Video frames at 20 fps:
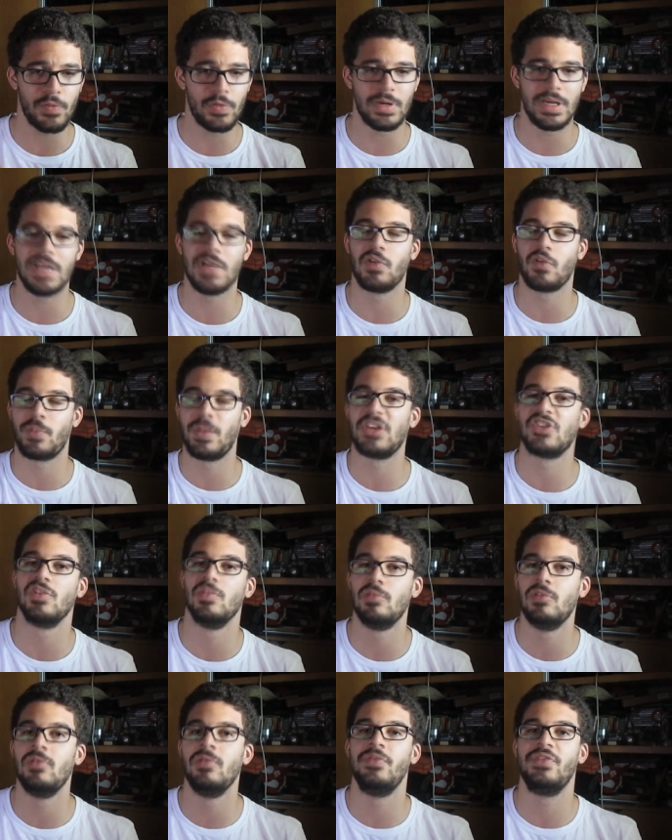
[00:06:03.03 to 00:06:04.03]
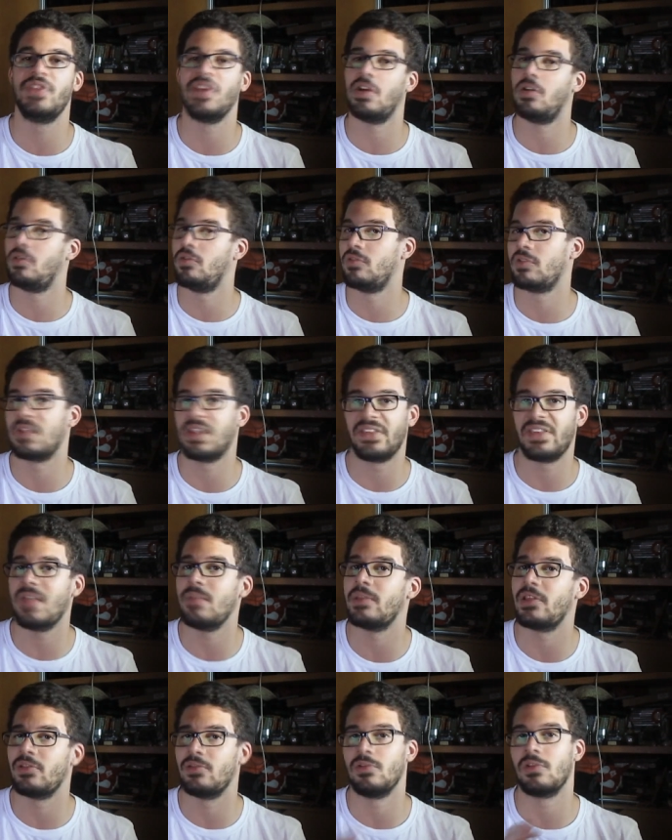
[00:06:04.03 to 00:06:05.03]
for, you know, special moves, they all look the
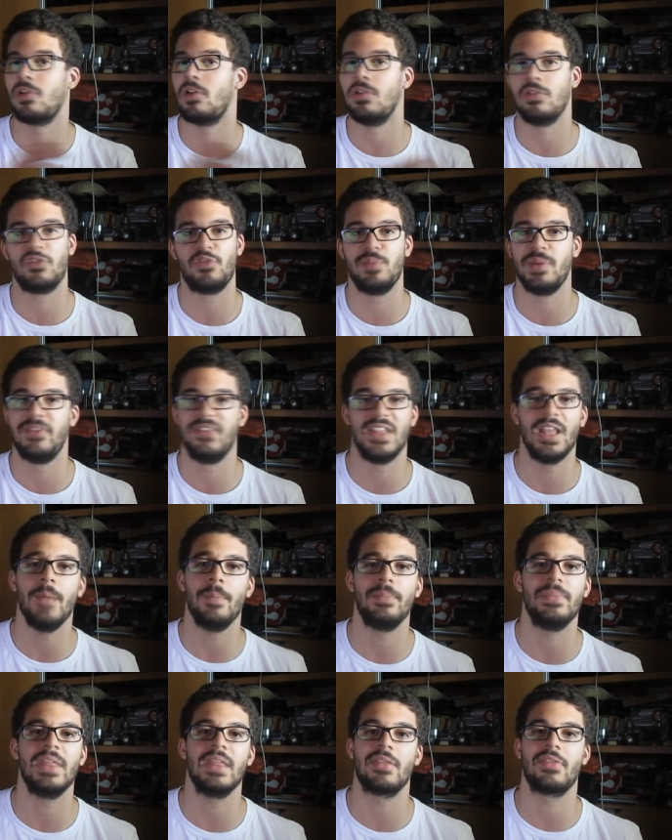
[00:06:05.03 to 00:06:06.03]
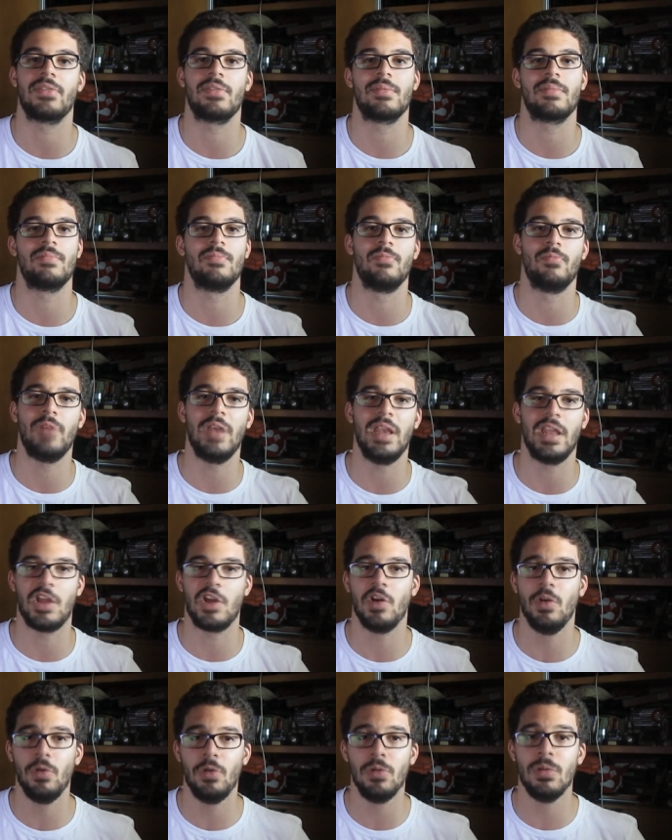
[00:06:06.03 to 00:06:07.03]
same, they look all spiffied up, it's really
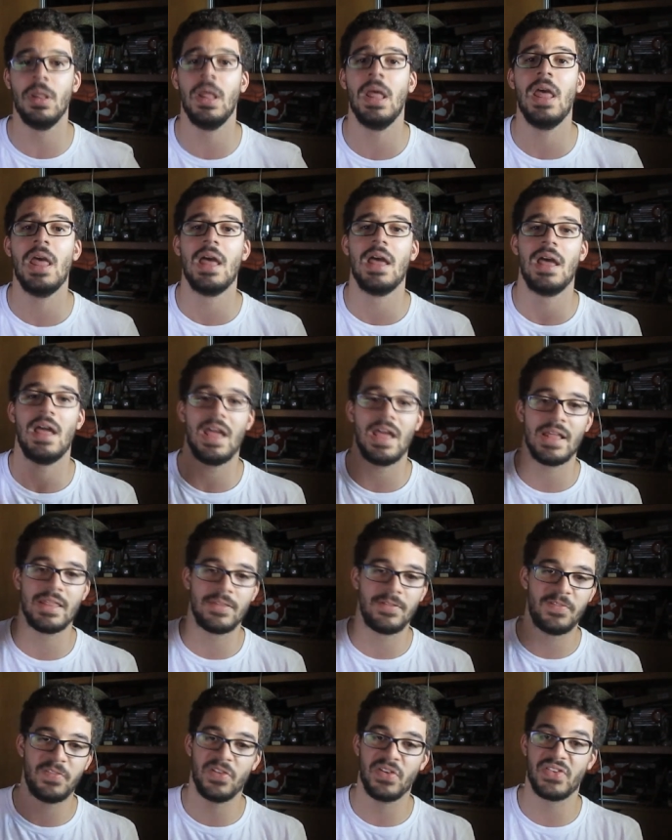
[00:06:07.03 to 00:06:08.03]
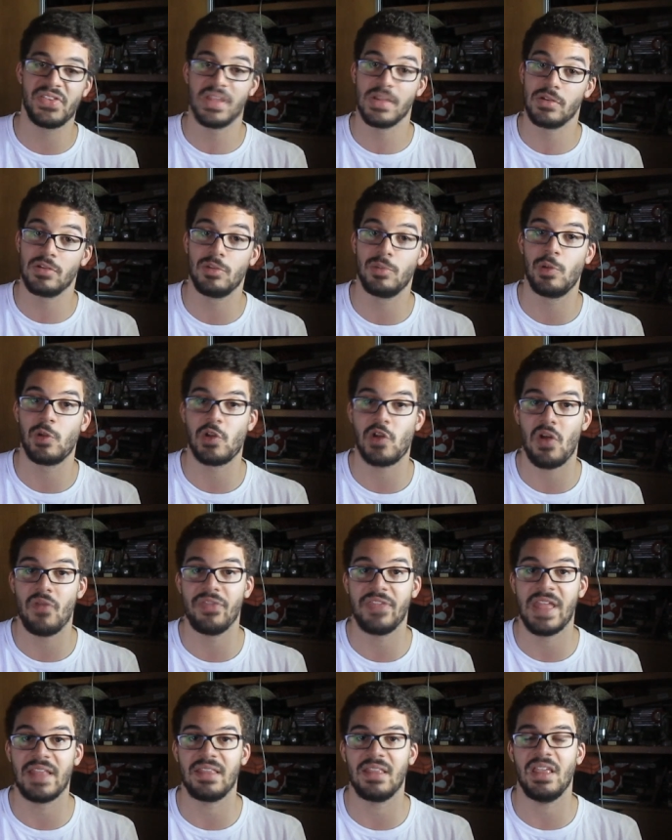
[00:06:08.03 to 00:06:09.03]
cool. The first downloadable
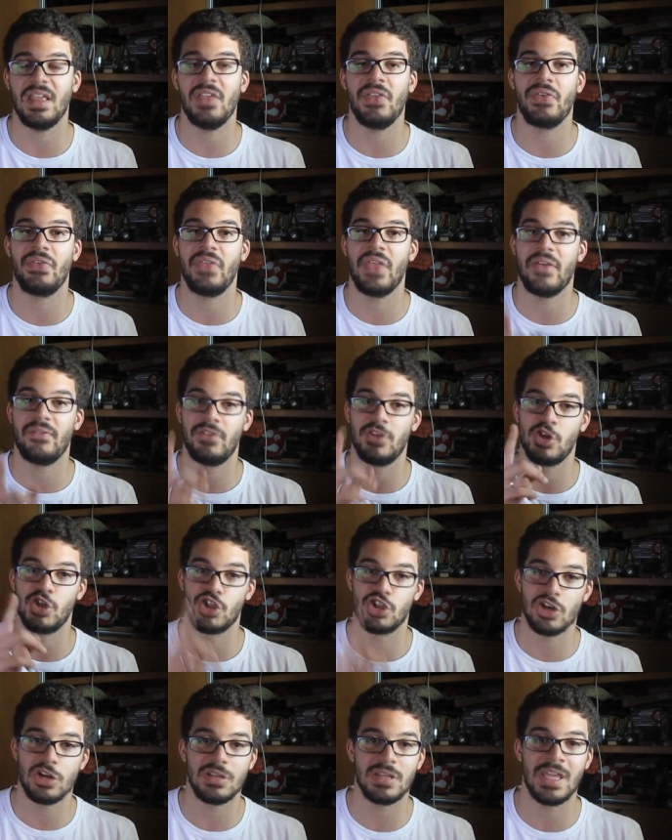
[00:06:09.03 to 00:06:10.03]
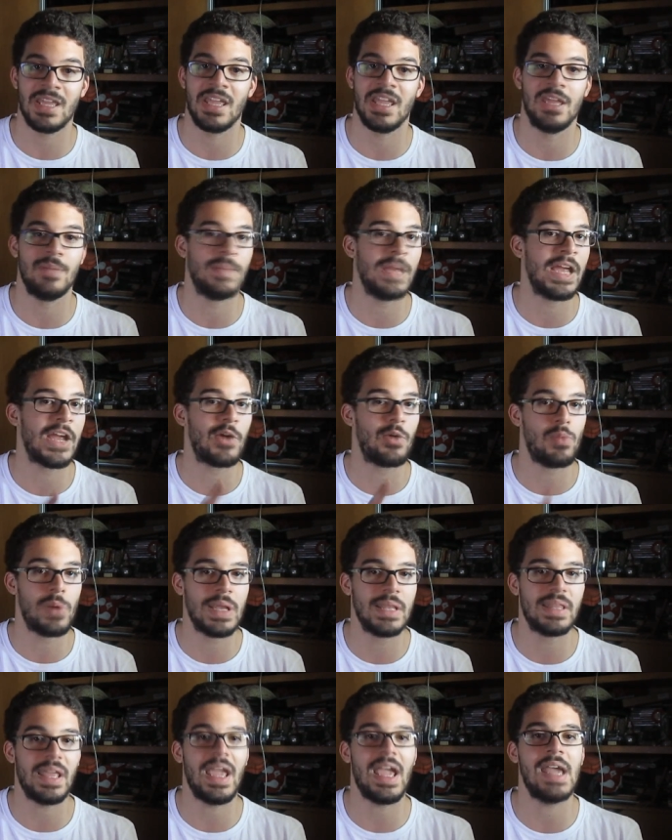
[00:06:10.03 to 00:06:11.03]
content is Zephyr Shot, aka Mac
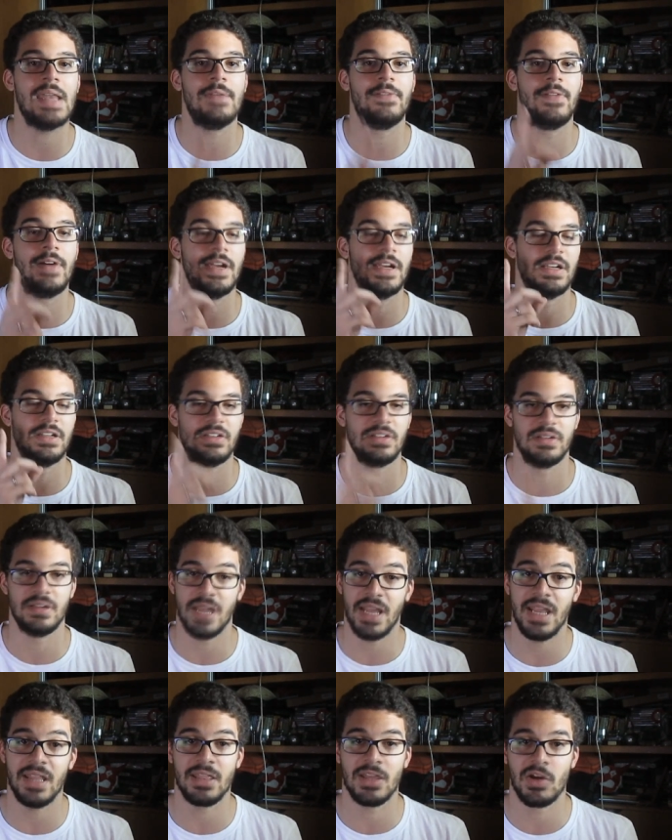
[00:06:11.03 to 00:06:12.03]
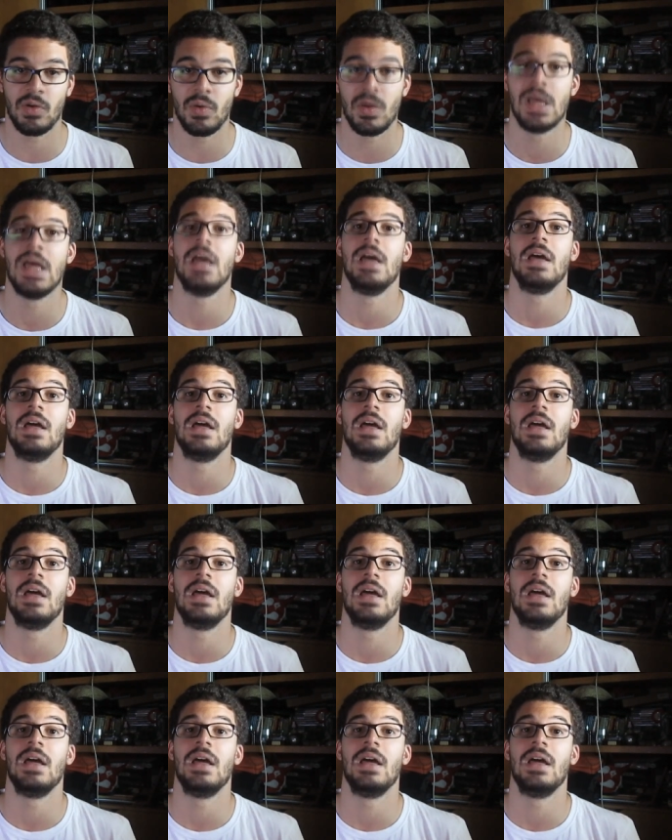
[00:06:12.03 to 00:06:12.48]
Wind, and Fire Tornado.